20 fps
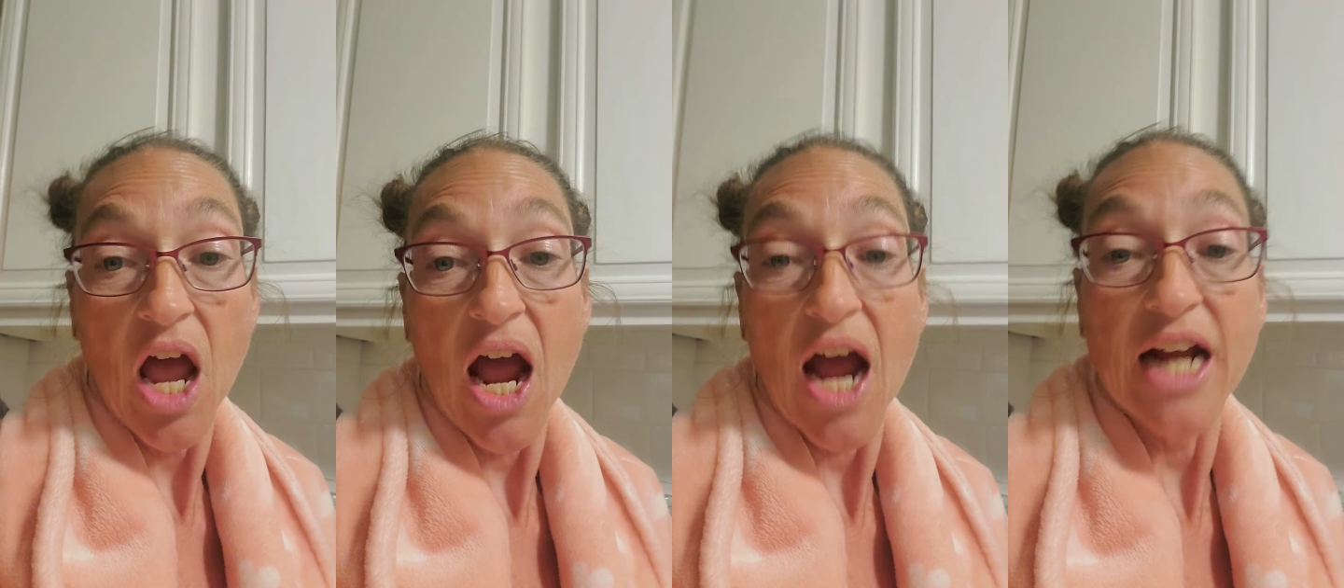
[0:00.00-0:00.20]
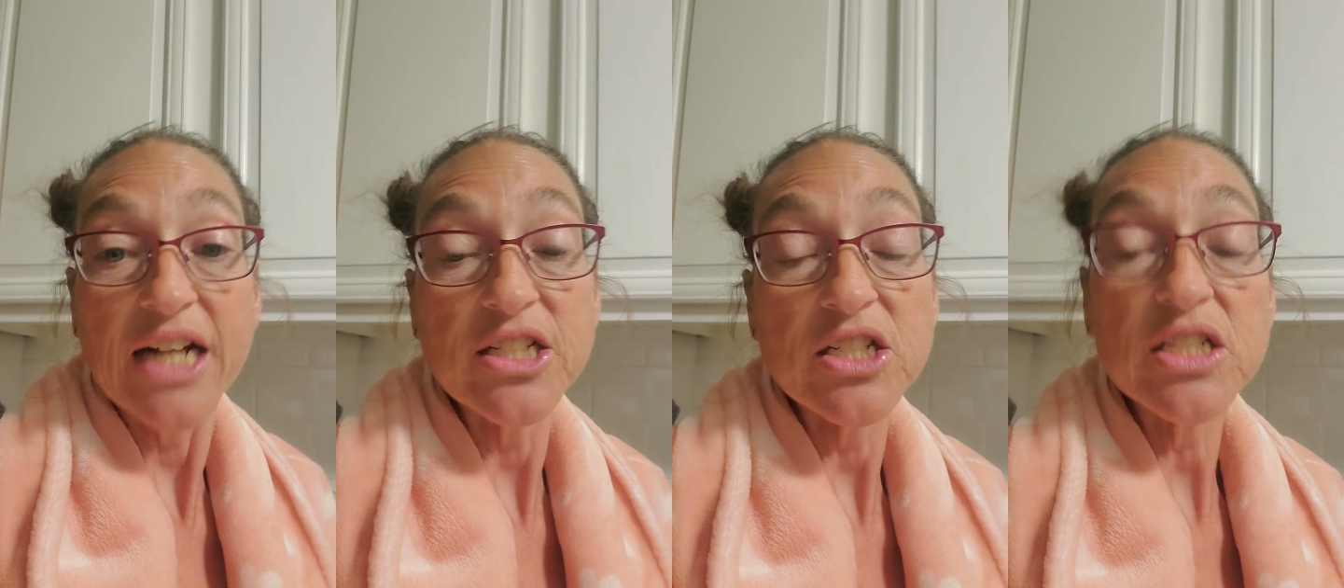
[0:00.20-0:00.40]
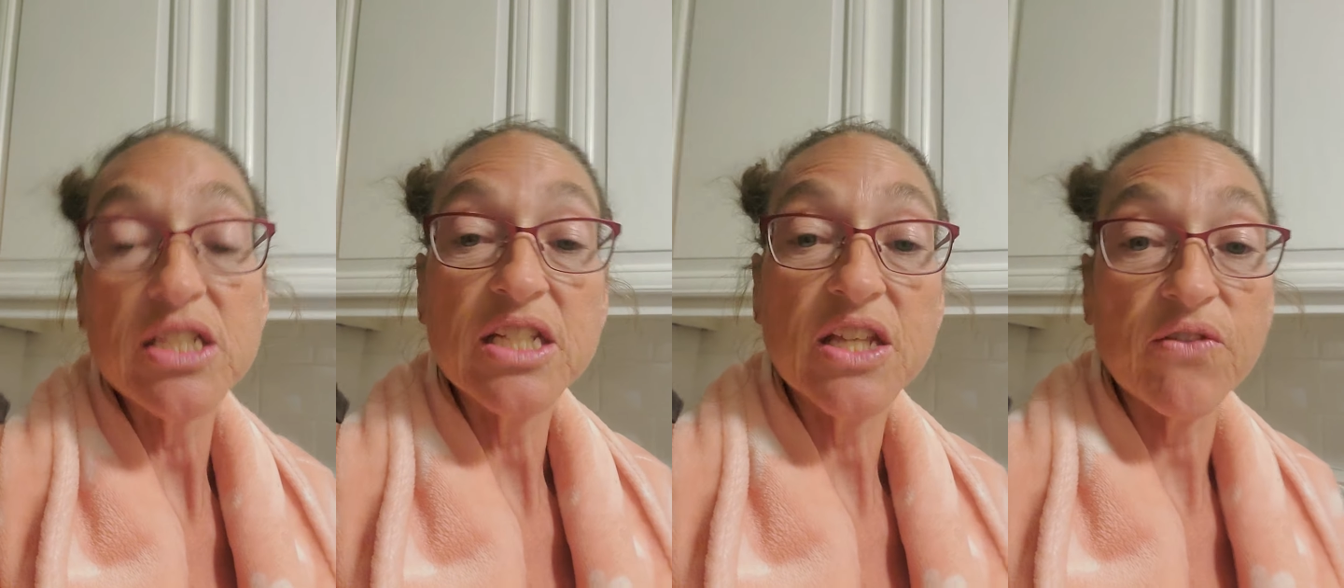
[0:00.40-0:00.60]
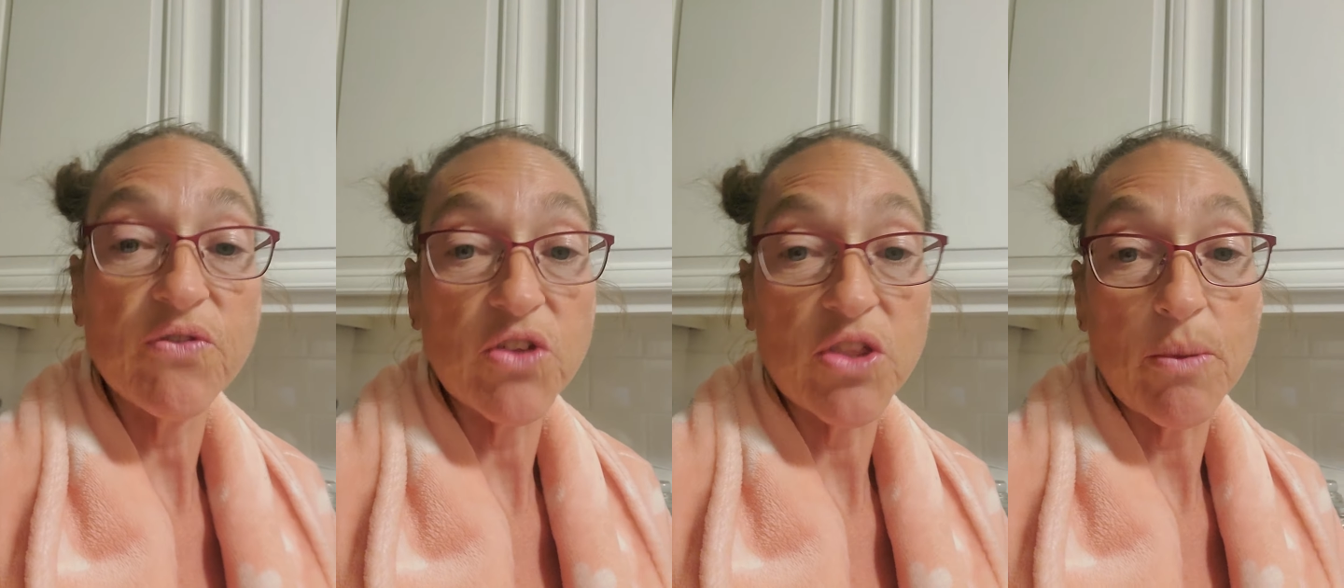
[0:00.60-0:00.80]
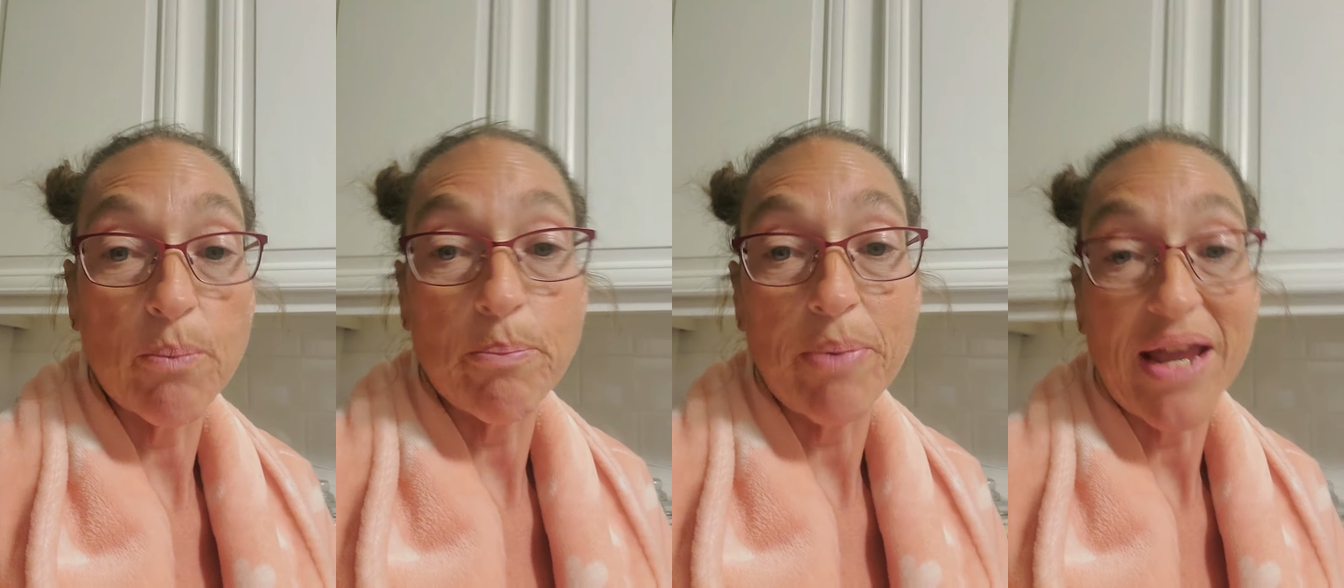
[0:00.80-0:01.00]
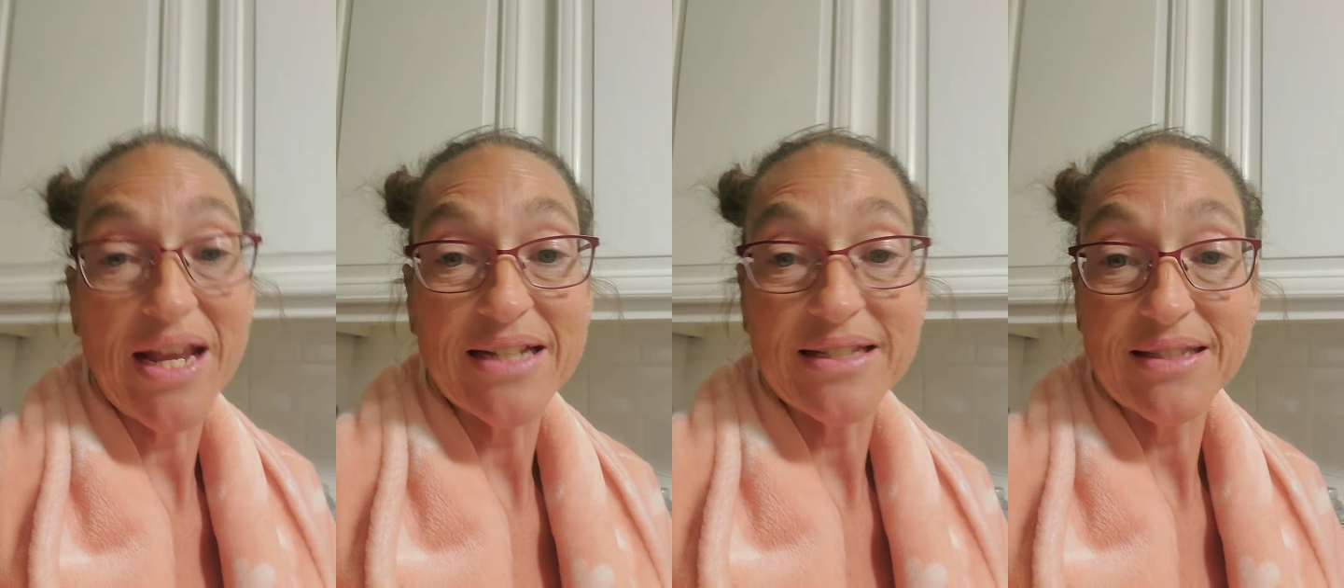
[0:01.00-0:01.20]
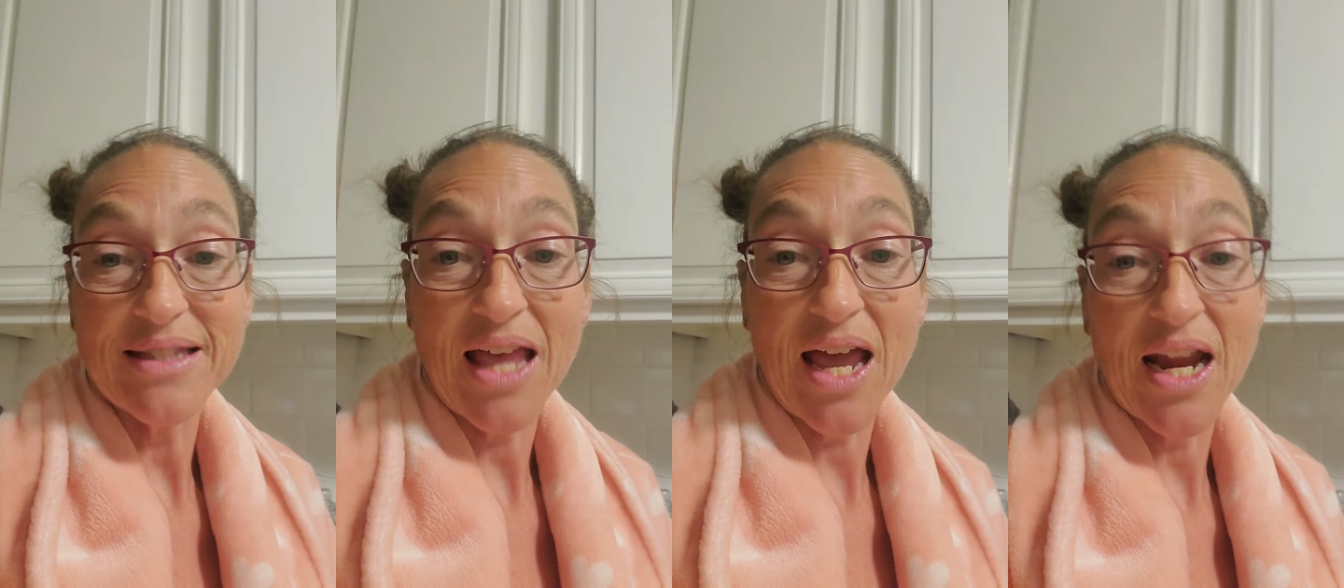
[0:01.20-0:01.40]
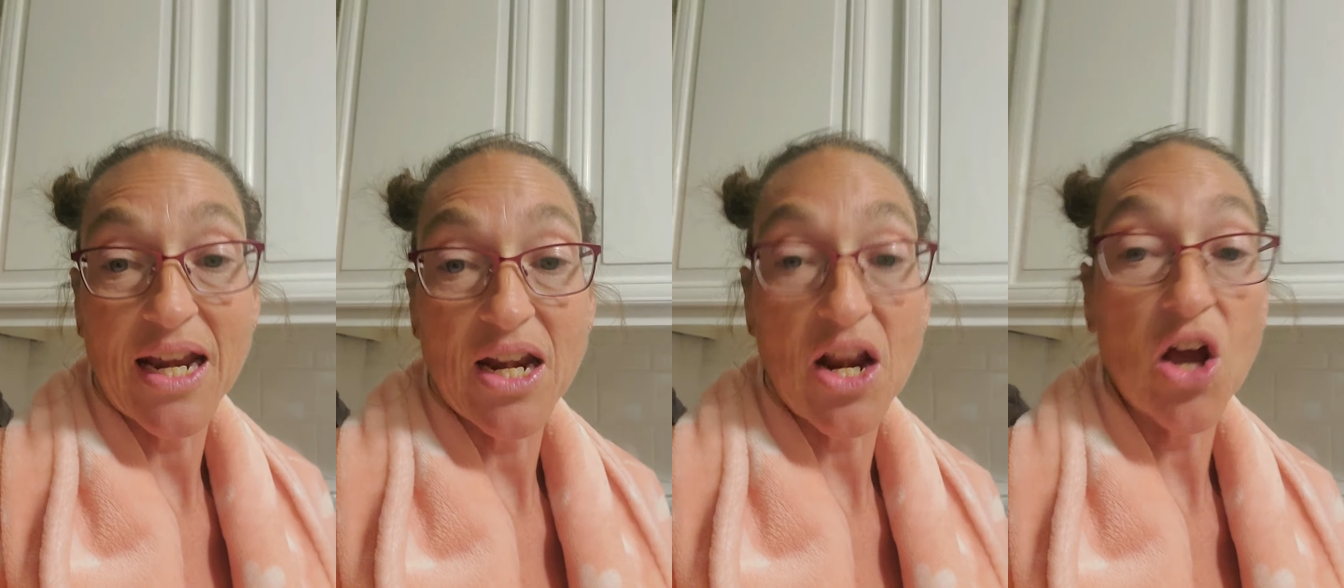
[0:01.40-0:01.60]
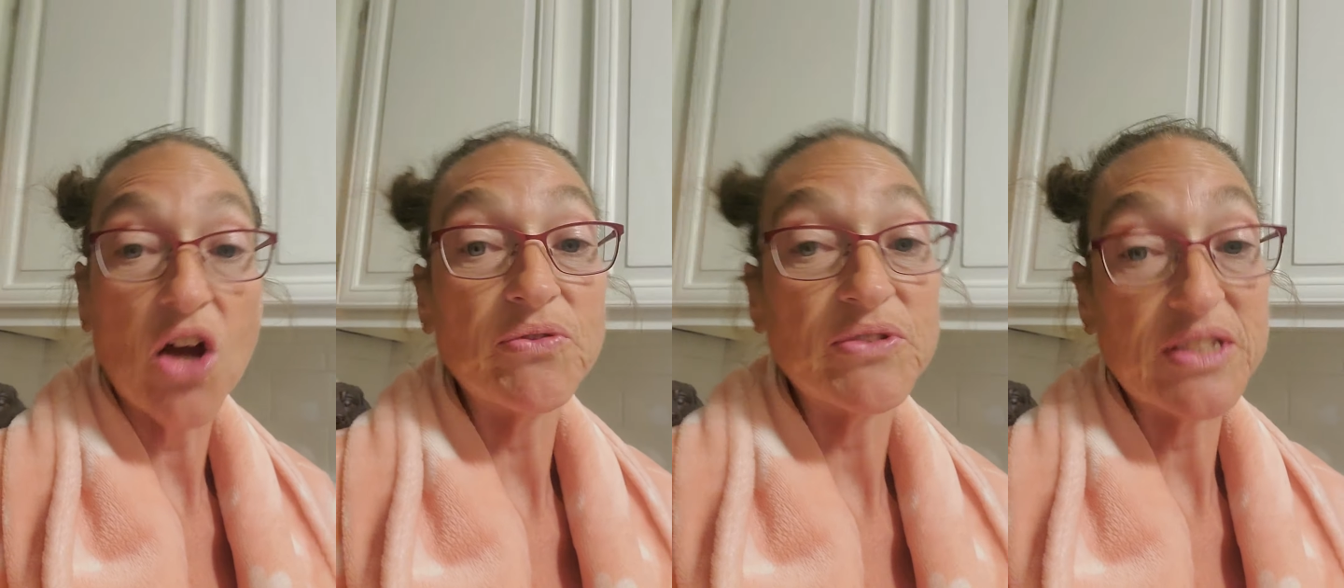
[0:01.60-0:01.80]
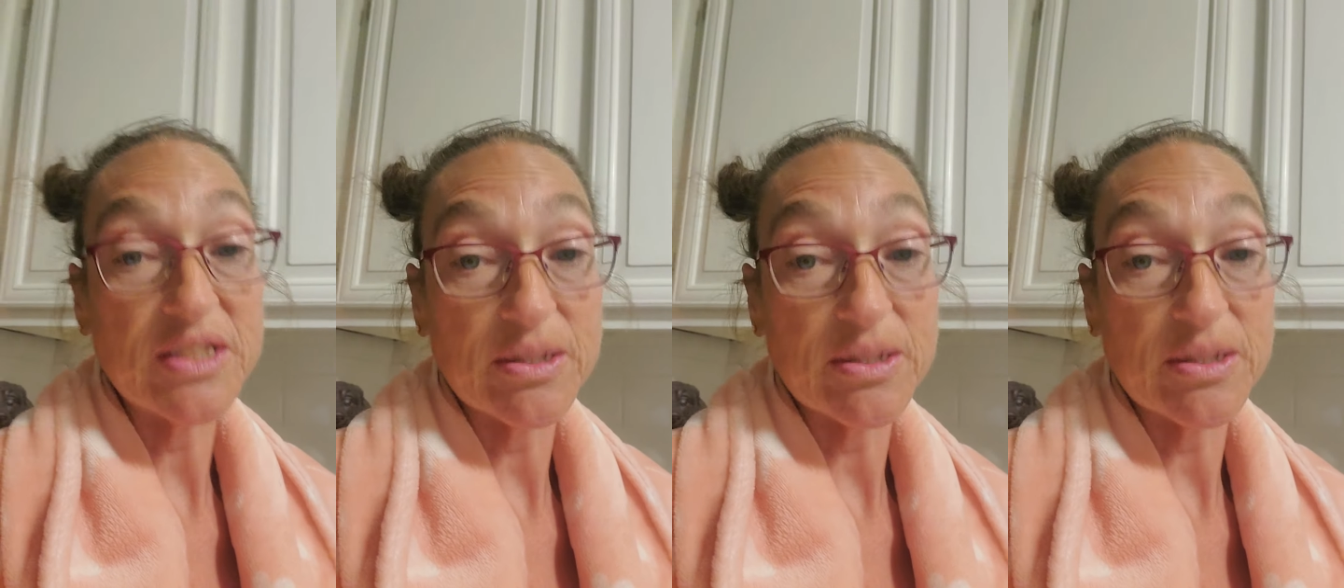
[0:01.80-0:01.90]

I just give you the baseline of